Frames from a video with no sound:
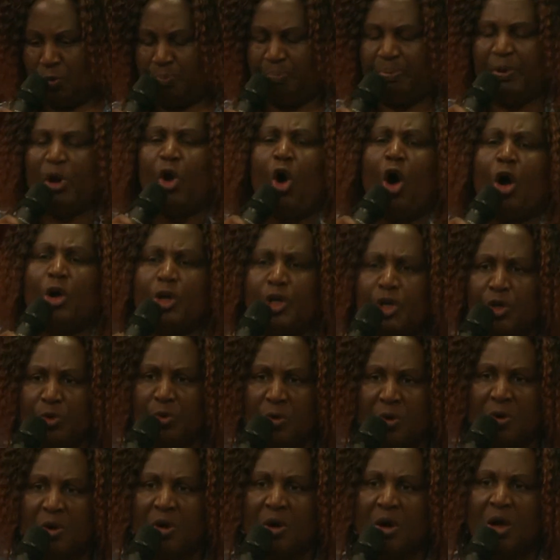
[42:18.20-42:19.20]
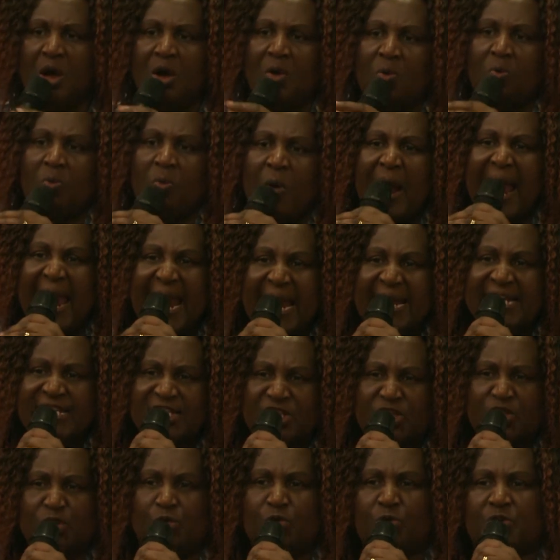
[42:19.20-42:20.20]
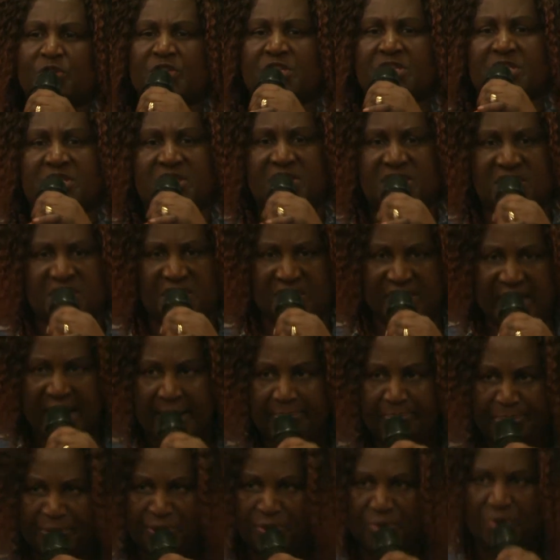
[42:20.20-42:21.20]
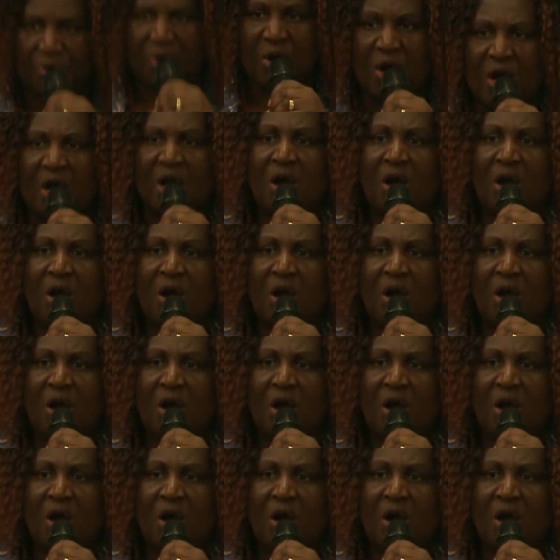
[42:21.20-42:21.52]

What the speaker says: block you, ways to trap you,